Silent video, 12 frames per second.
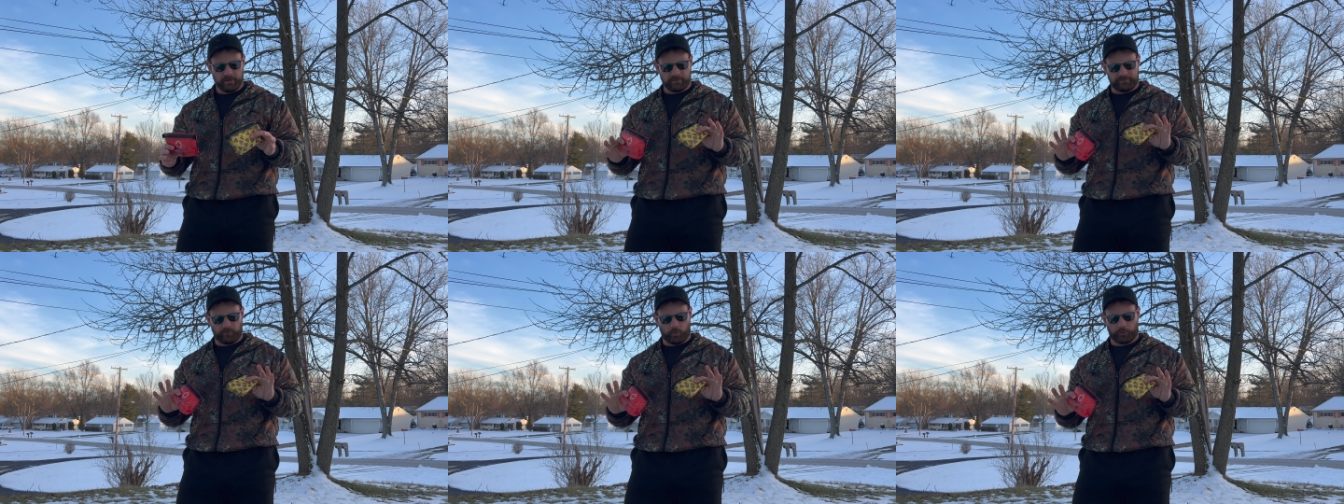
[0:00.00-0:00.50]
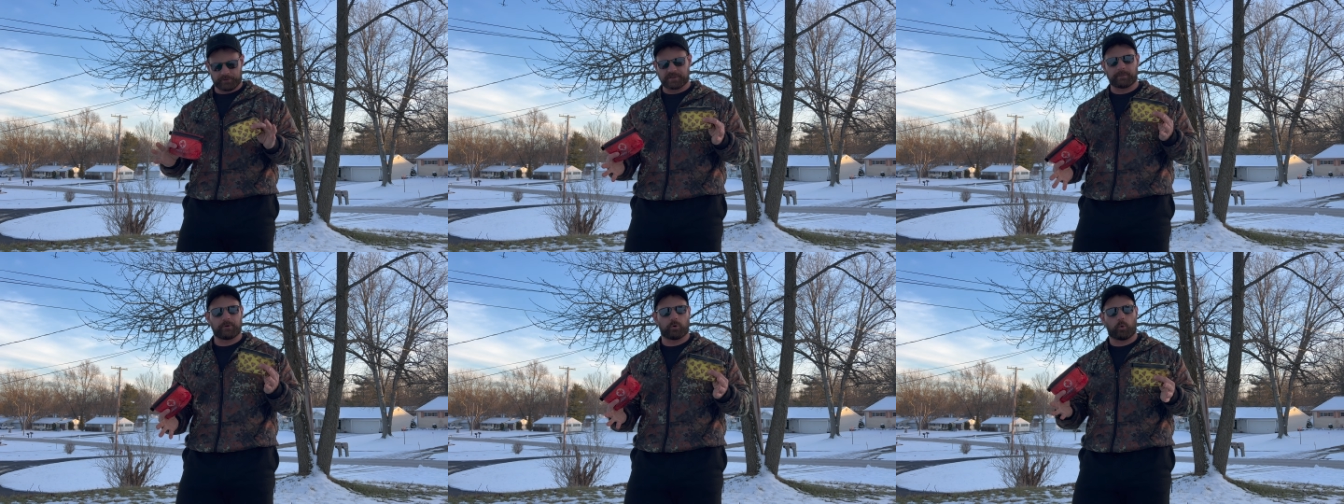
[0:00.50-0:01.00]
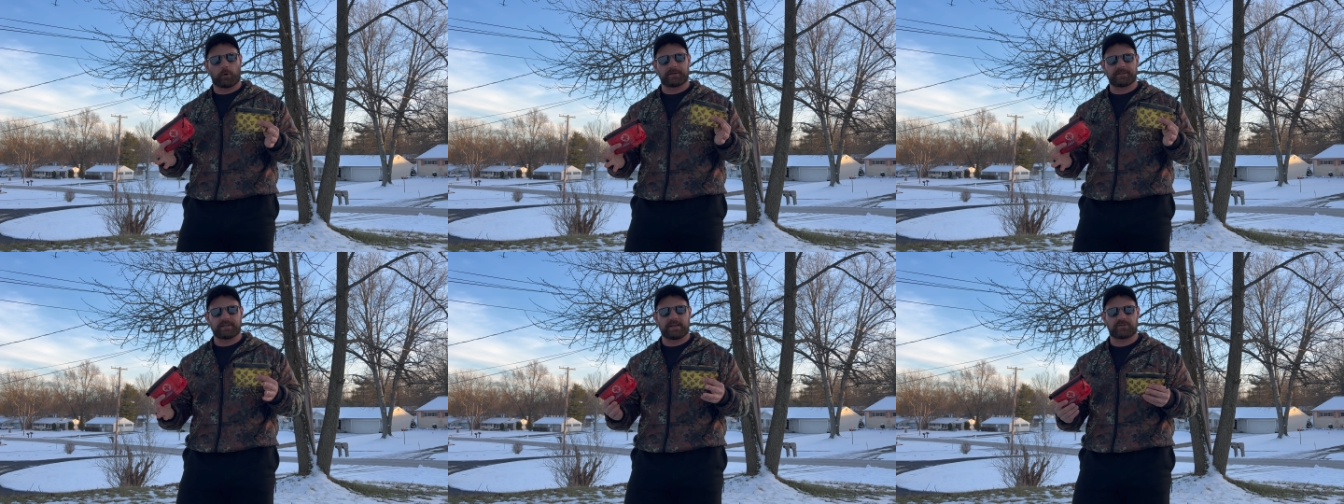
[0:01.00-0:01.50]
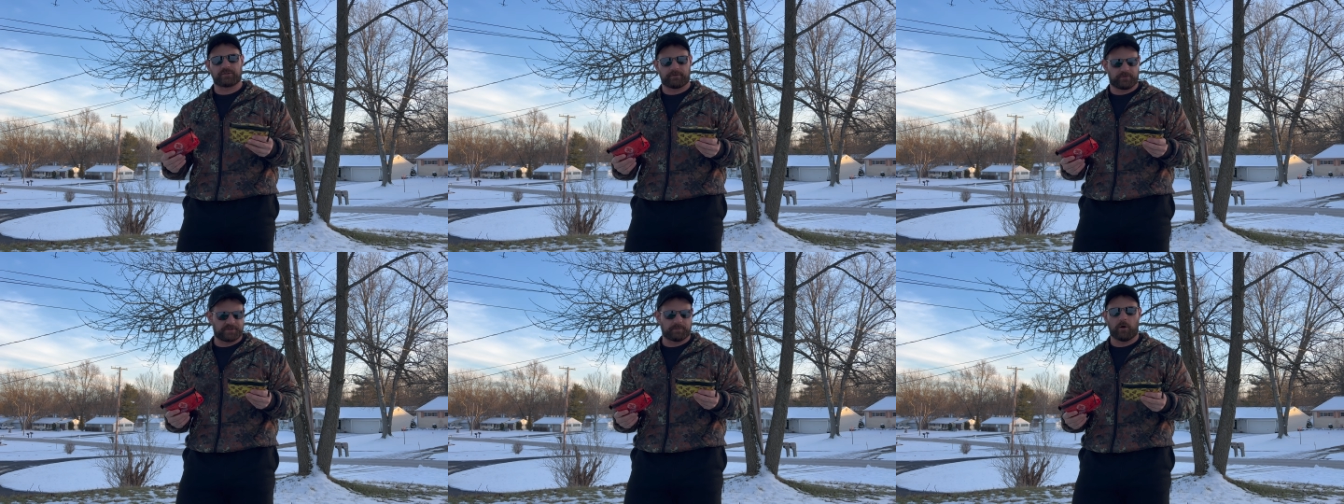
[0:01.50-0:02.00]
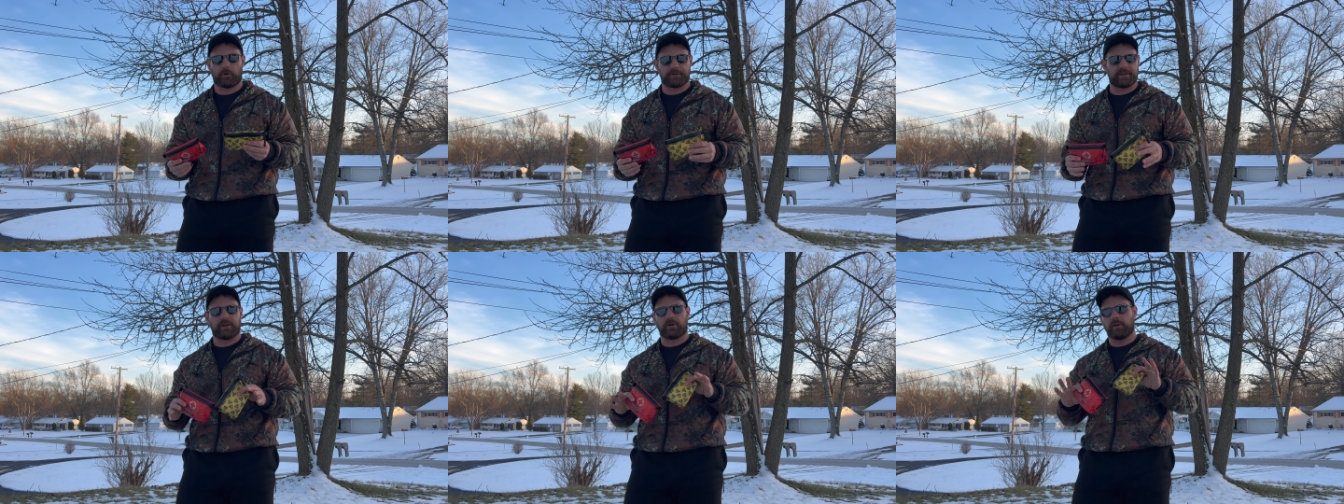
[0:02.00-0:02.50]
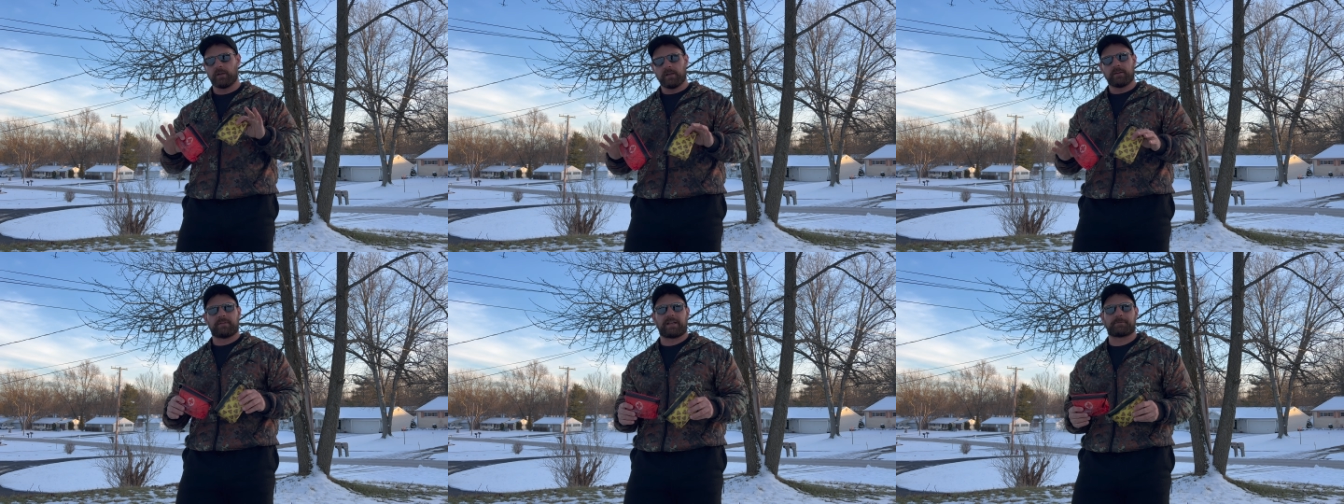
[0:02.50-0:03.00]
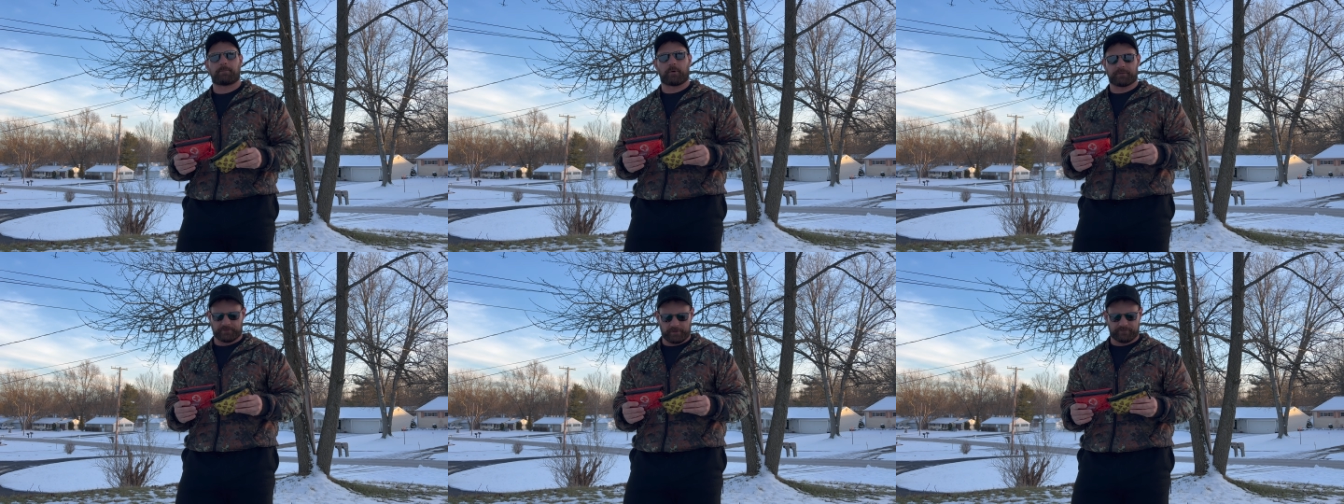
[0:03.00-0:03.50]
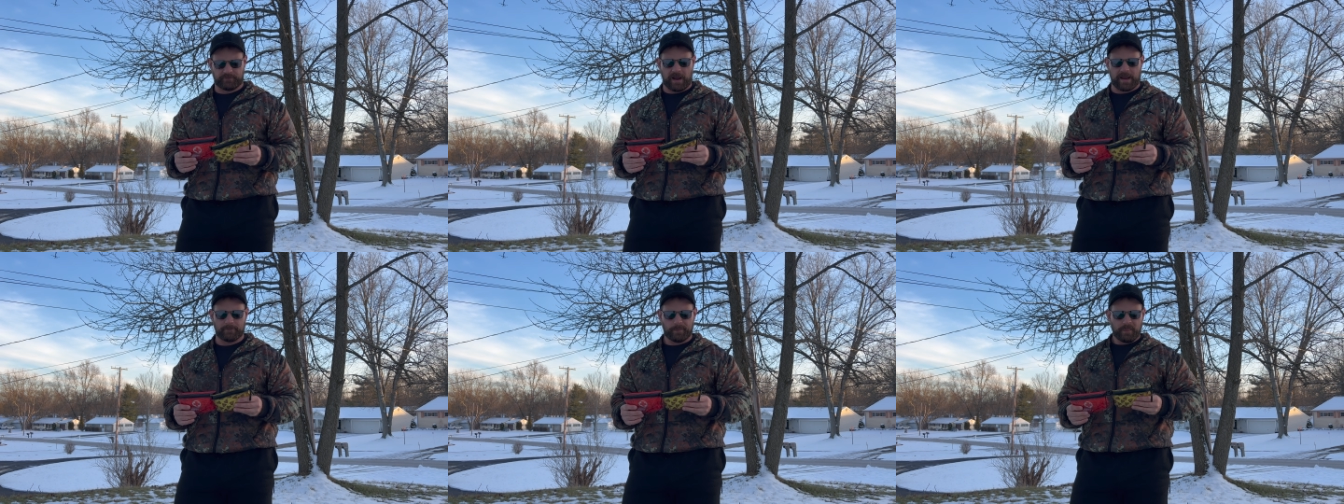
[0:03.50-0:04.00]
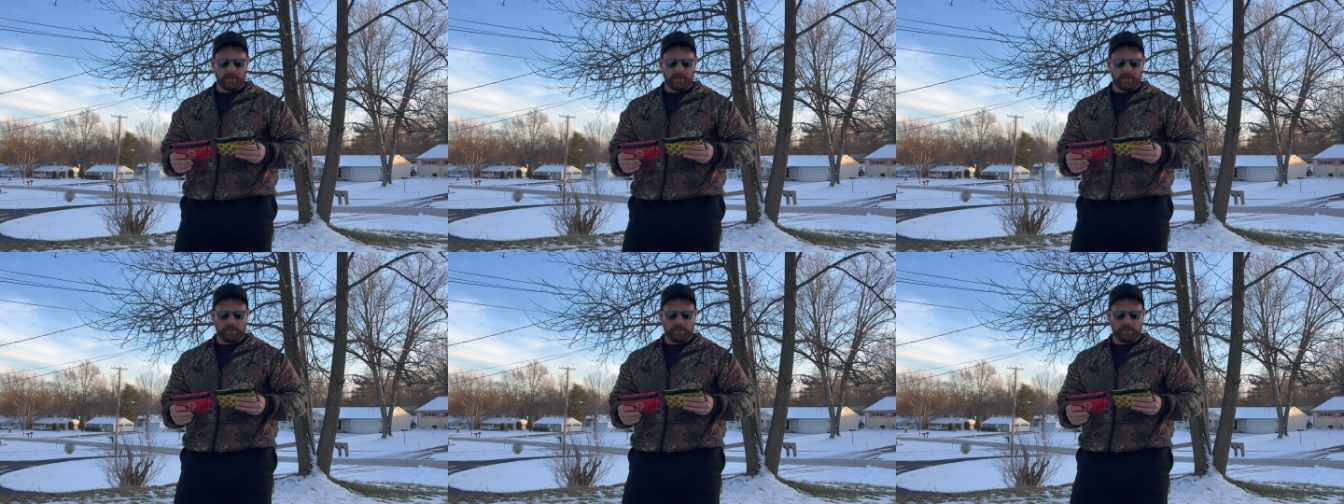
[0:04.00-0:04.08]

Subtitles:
for some of your organization of your smaller gear. That's perfectly fine.